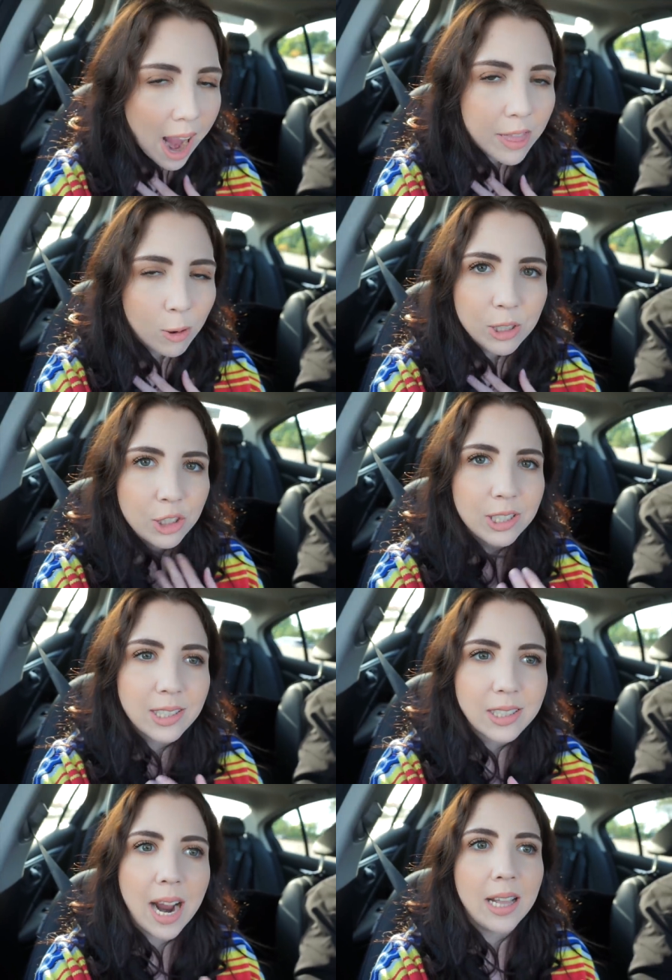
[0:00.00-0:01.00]
And there was
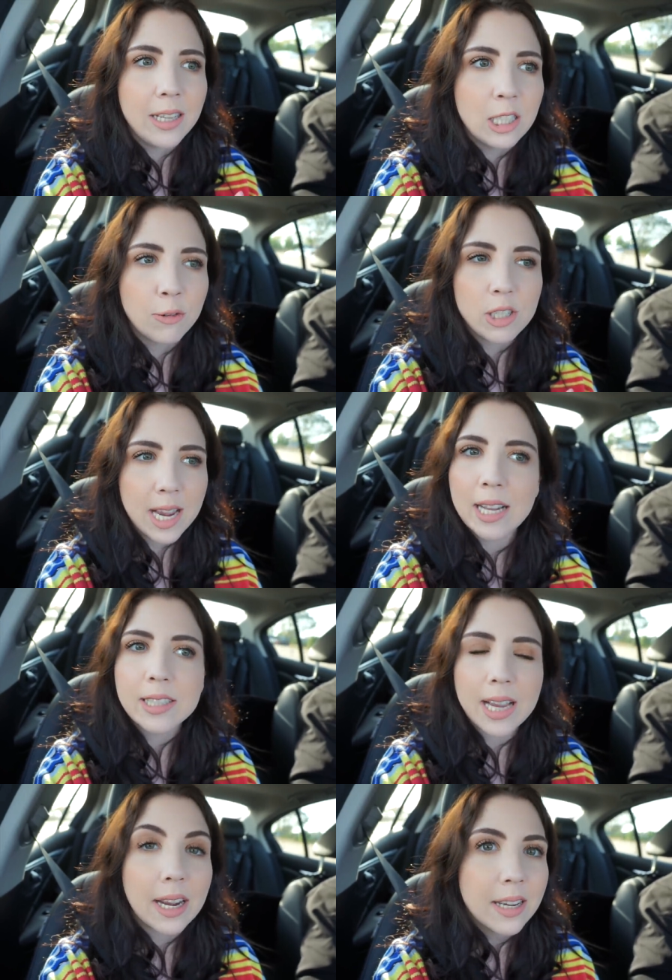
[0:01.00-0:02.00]
just silence for
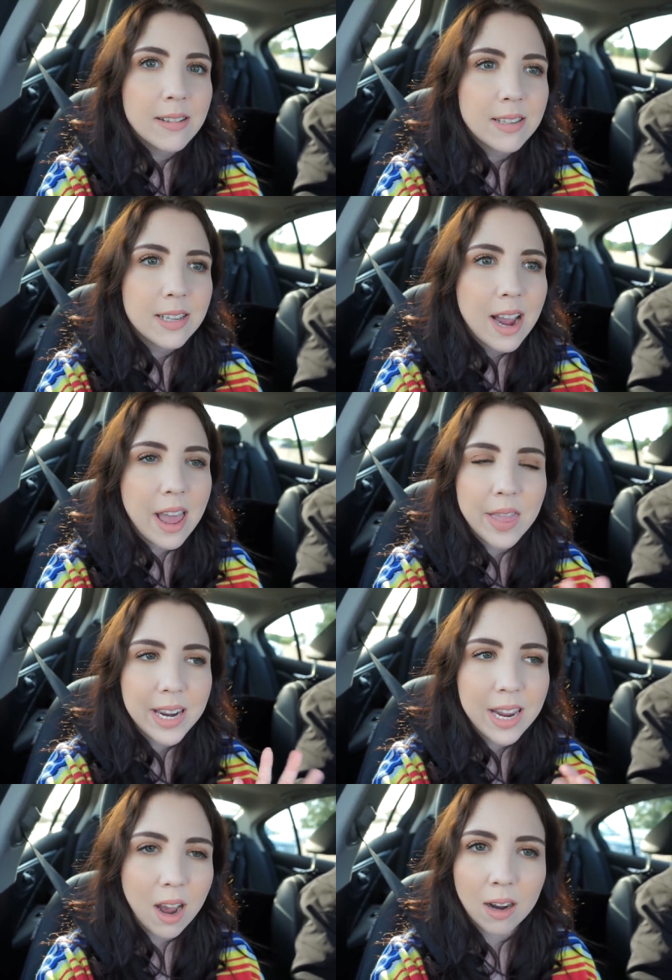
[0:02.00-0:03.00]
10 seconds and
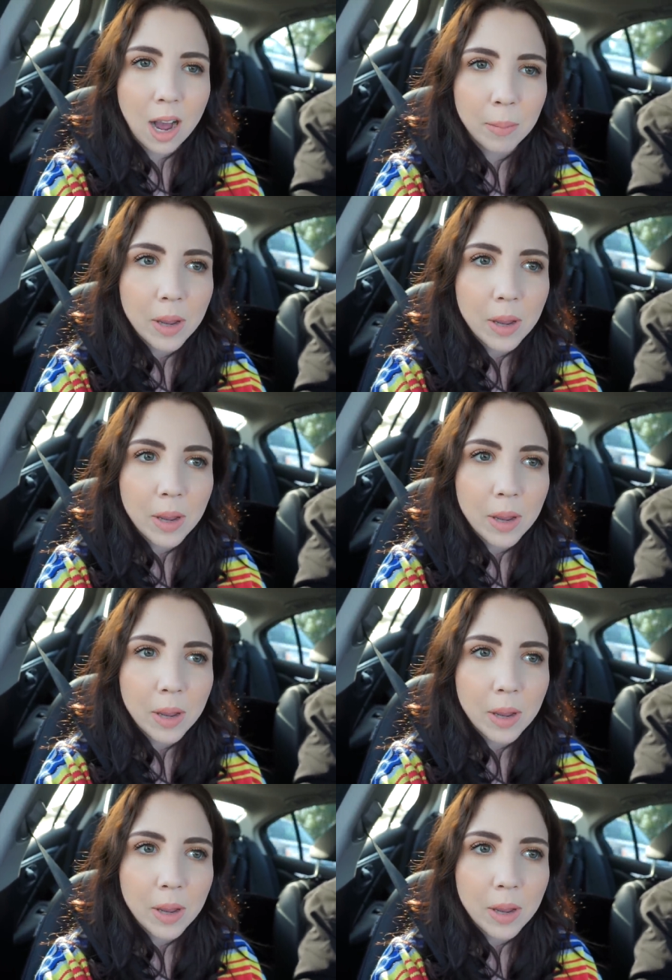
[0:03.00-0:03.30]
then he hung up.